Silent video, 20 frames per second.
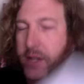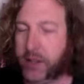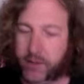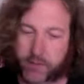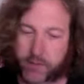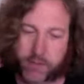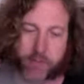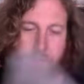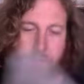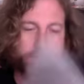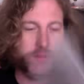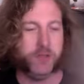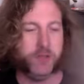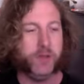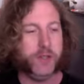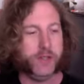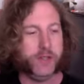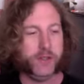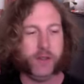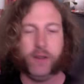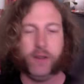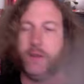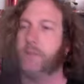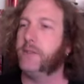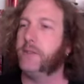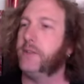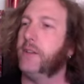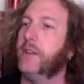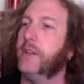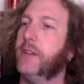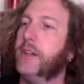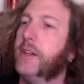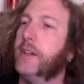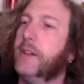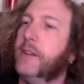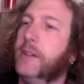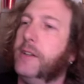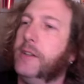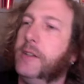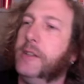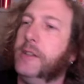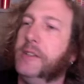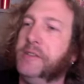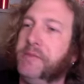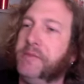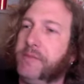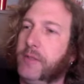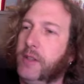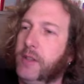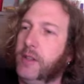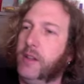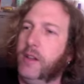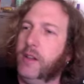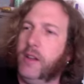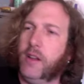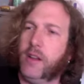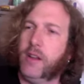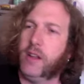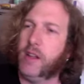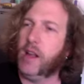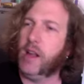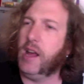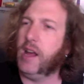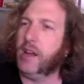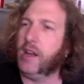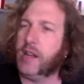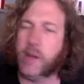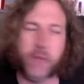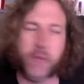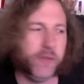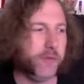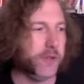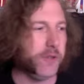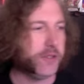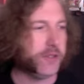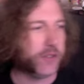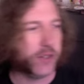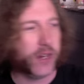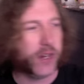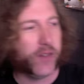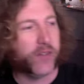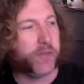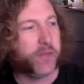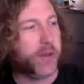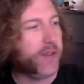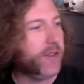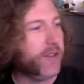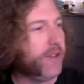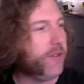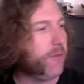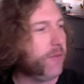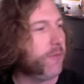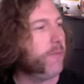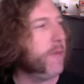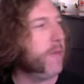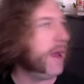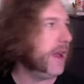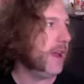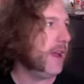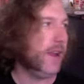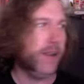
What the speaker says: sweet song here. A couple of which are covered by this